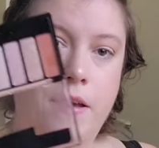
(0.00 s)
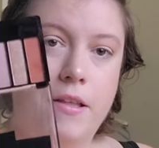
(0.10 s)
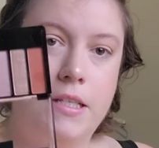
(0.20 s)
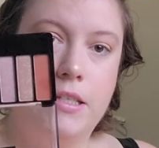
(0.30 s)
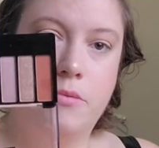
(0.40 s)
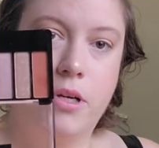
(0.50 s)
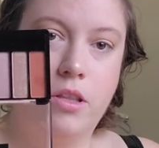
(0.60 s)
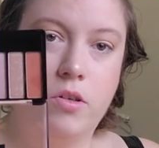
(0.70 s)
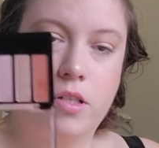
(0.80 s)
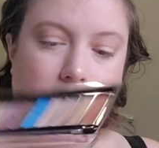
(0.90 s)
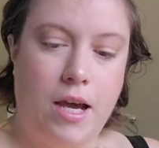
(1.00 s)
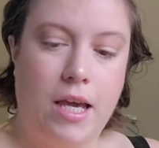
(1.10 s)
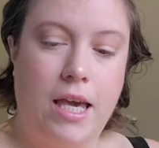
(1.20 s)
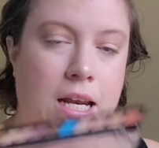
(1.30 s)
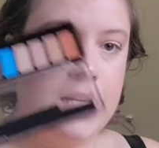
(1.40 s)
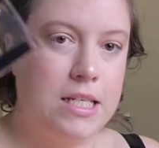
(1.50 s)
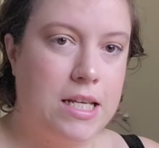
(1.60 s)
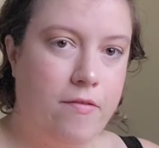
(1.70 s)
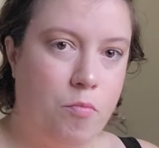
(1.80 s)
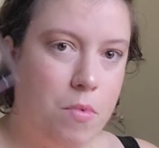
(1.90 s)
This is what it looks like. Again, it
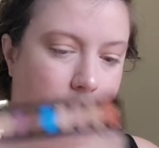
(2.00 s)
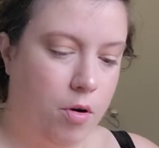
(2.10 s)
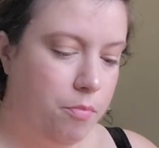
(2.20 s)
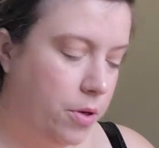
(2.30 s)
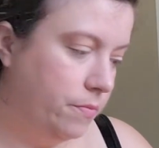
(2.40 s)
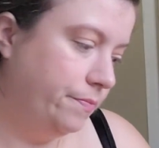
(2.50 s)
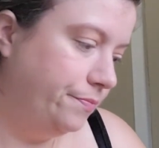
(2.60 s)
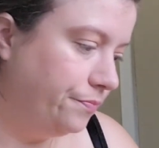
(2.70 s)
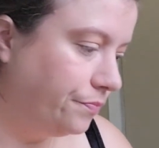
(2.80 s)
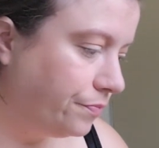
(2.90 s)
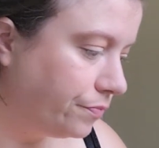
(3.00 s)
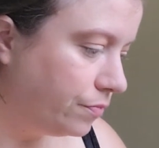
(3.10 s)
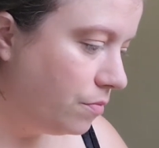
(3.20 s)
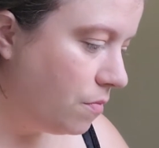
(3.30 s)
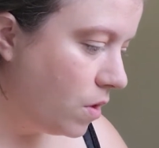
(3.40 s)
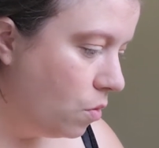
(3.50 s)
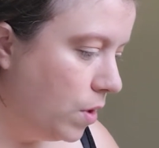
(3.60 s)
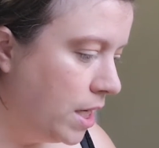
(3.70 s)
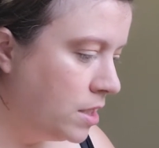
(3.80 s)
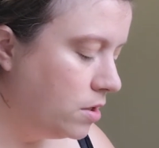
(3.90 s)
doesn't have a mirror, but
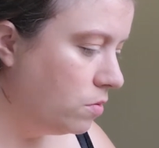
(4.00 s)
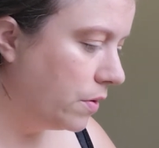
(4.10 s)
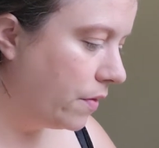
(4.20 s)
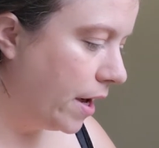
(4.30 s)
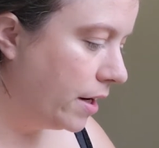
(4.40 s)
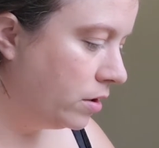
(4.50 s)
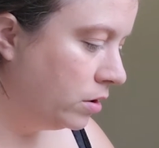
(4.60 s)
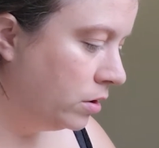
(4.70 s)
we can deal with that.